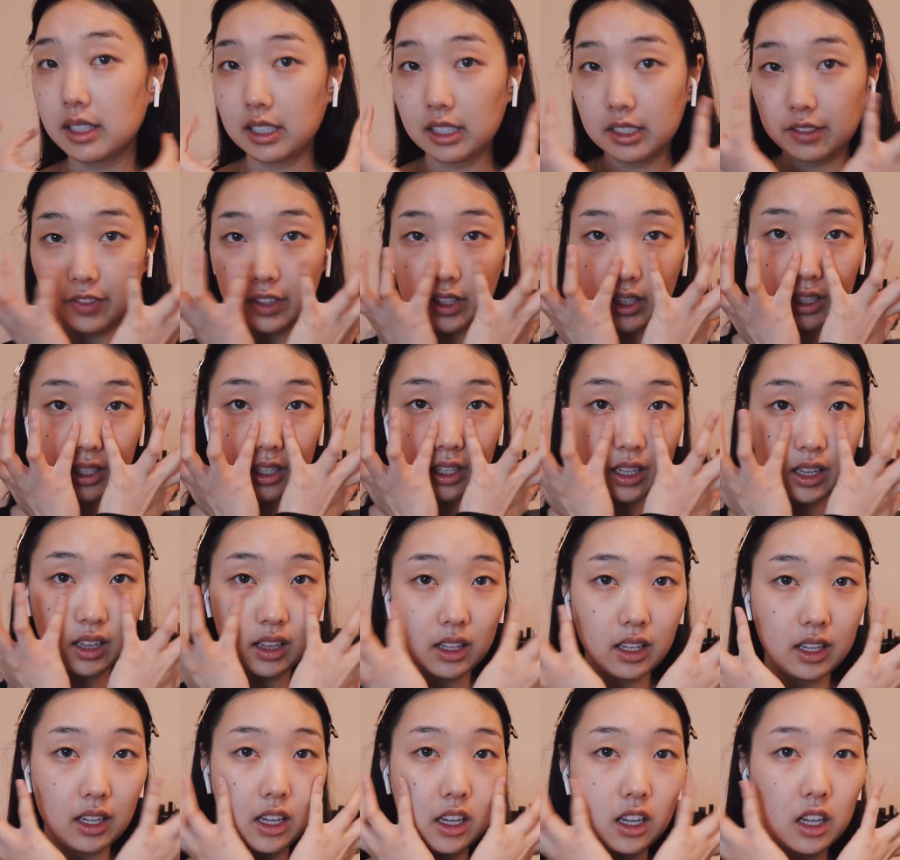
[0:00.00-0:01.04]
It's feeling a
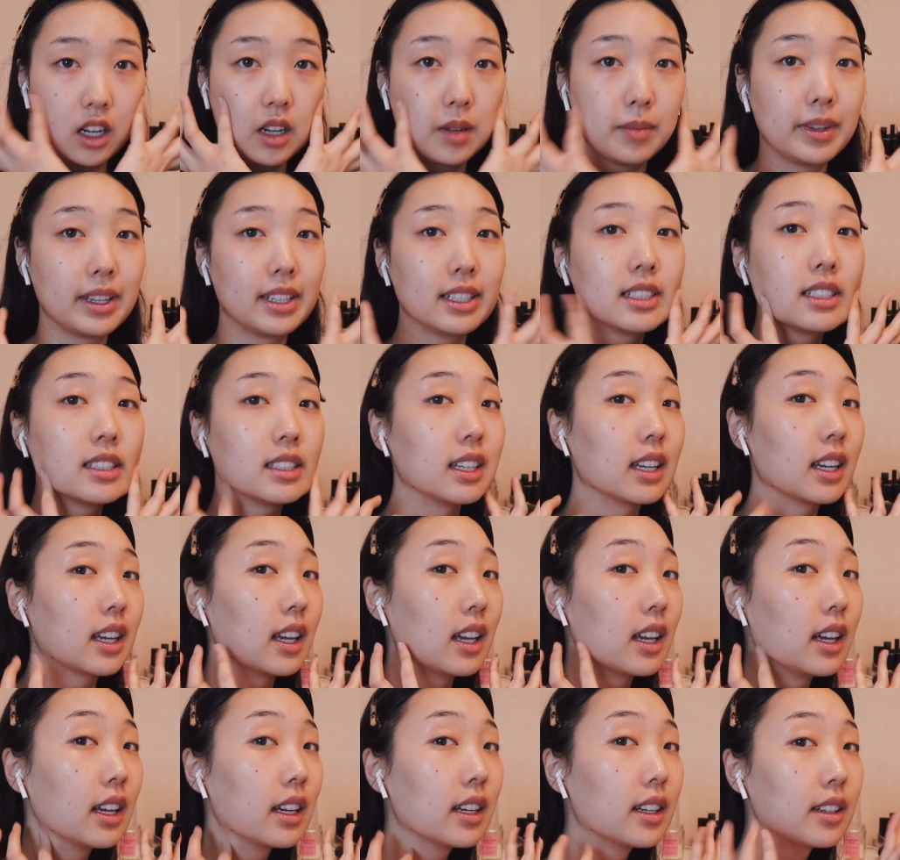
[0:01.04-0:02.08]
little bit
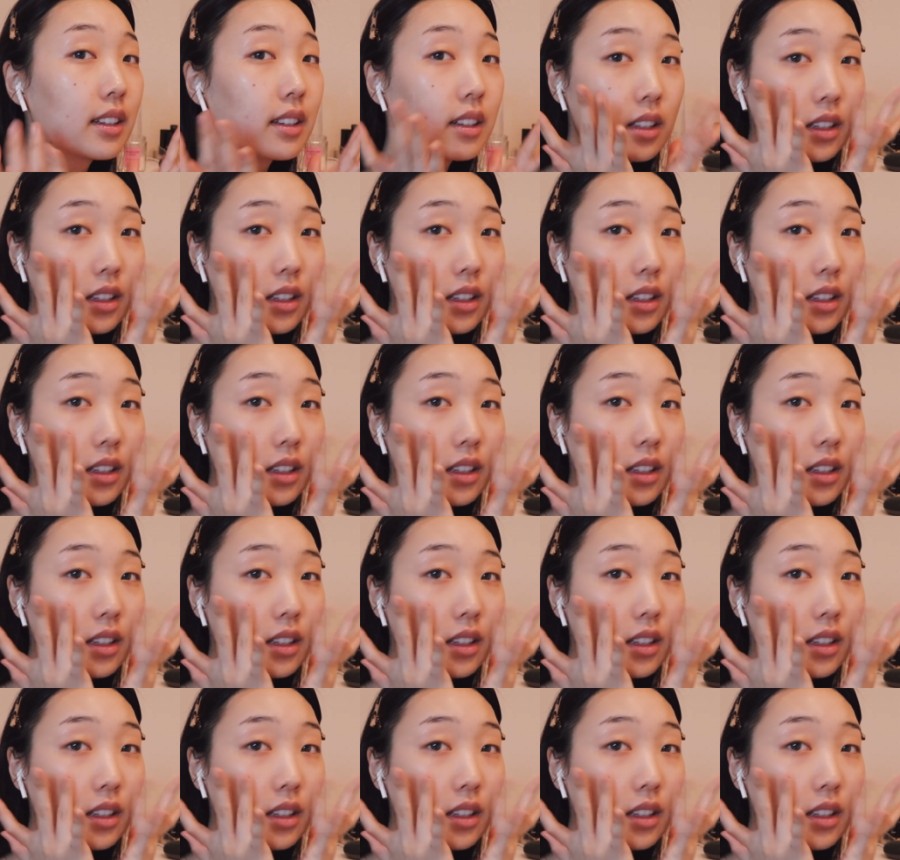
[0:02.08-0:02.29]
sticky.